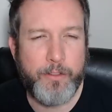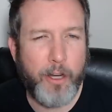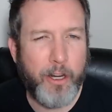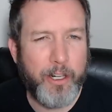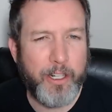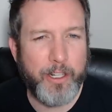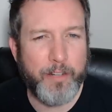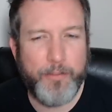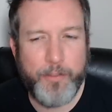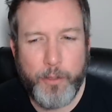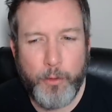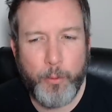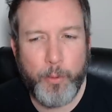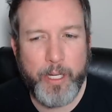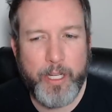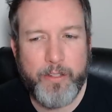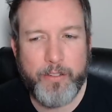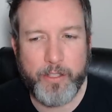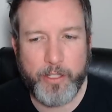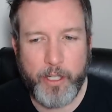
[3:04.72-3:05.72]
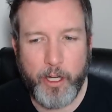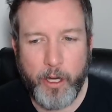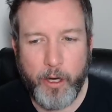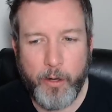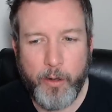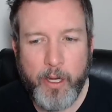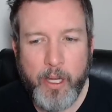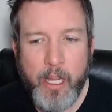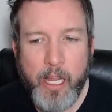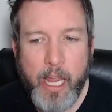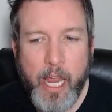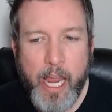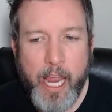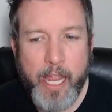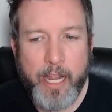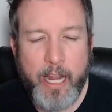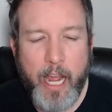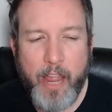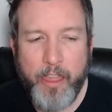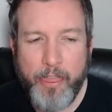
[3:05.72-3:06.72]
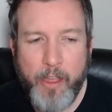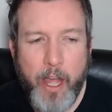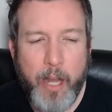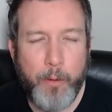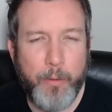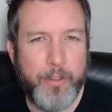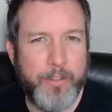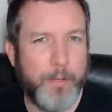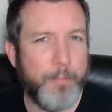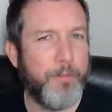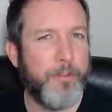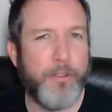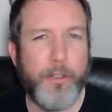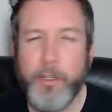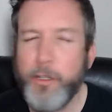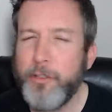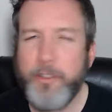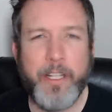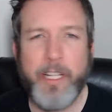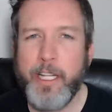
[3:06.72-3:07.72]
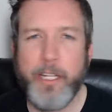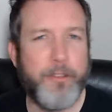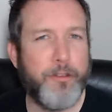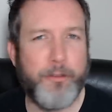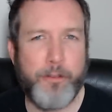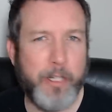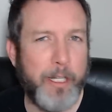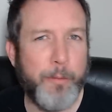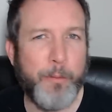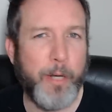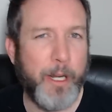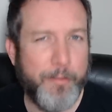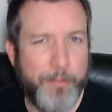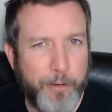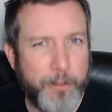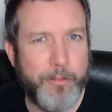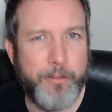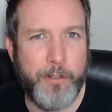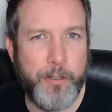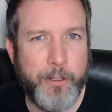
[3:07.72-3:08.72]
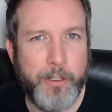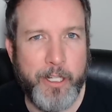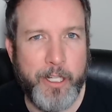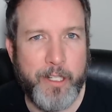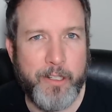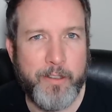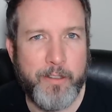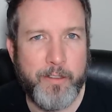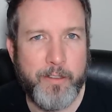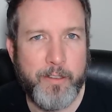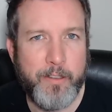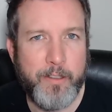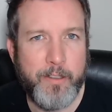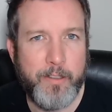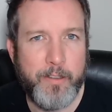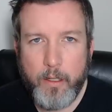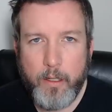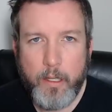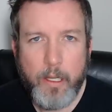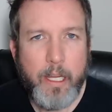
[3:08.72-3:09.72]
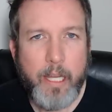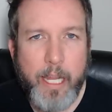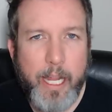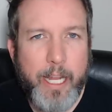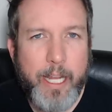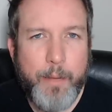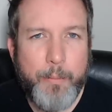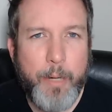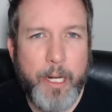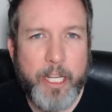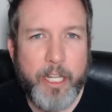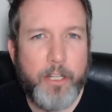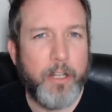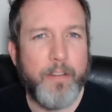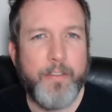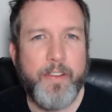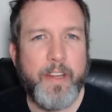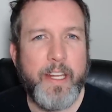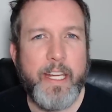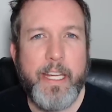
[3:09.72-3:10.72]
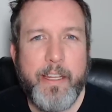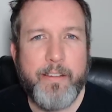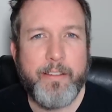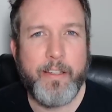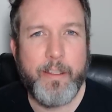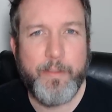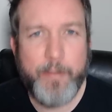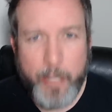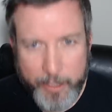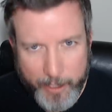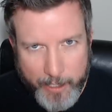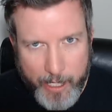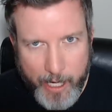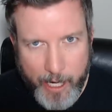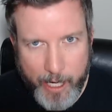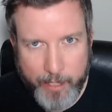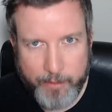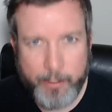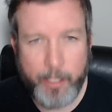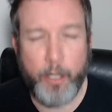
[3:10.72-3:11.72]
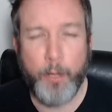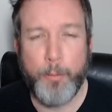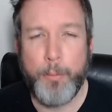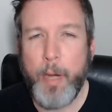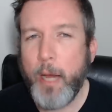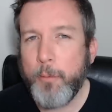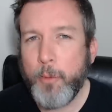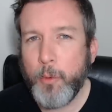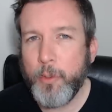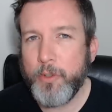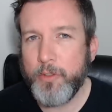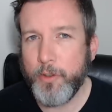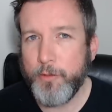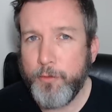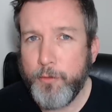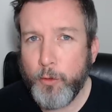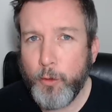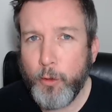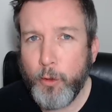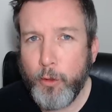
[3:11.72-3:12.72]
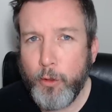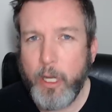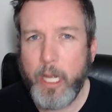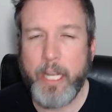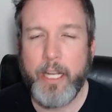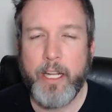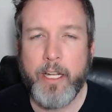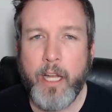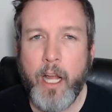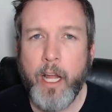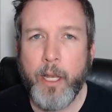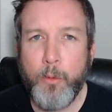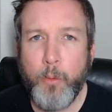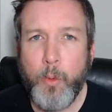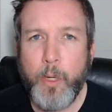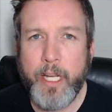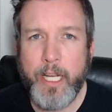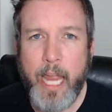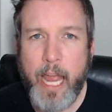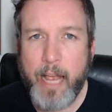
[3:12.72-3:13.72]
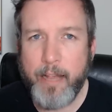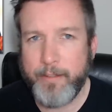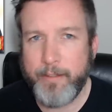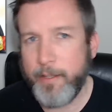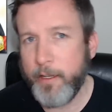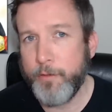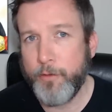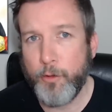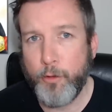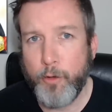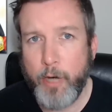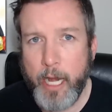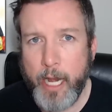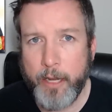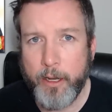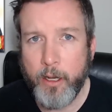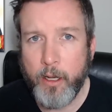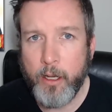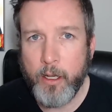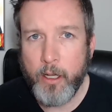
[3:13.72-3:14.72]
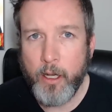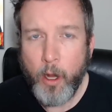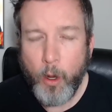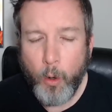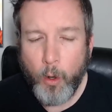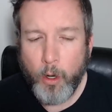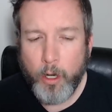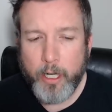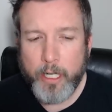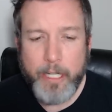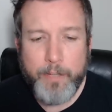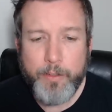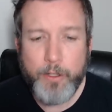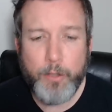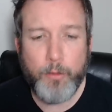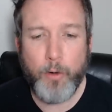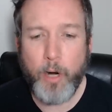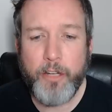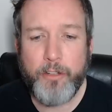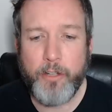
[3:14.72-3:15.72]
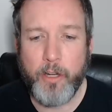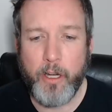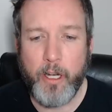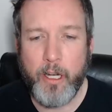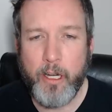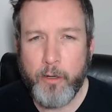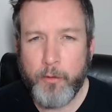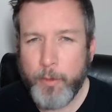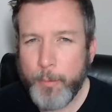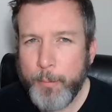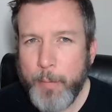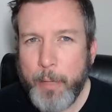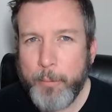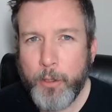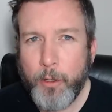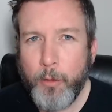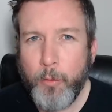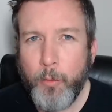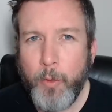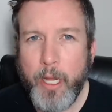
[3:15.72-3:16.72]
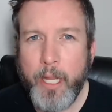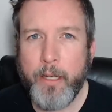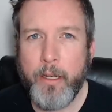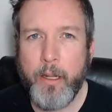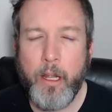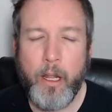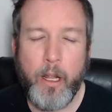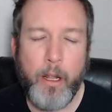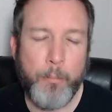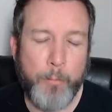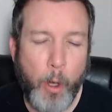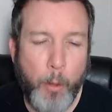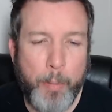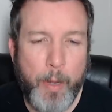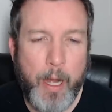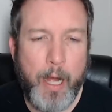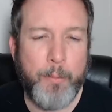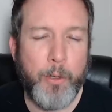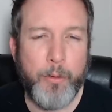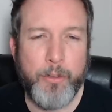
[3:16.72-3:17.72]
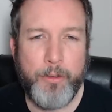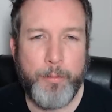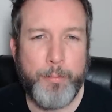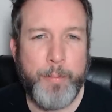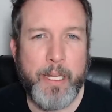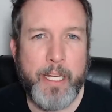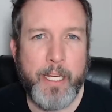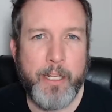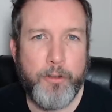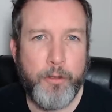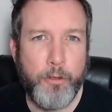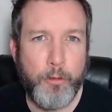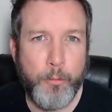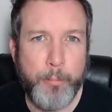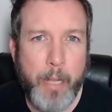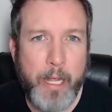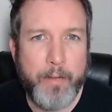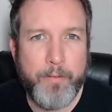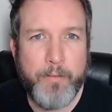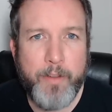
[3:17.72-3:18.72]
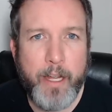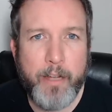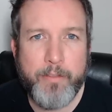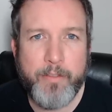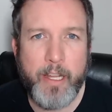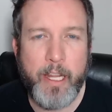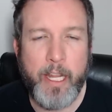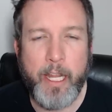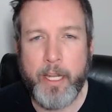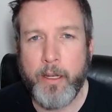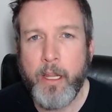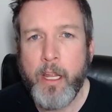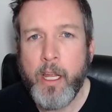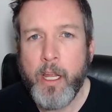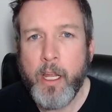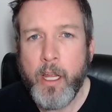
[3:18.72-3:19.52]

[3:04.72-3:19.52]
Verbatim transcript: started a few weeks ago, and I thought it was absurd to the extreme when I first heard it. Anybody could have easily made the case that Obama was a fool and an unwitting asset of Iran, or even Russia. Remember when Obama was speaking to Medvedev and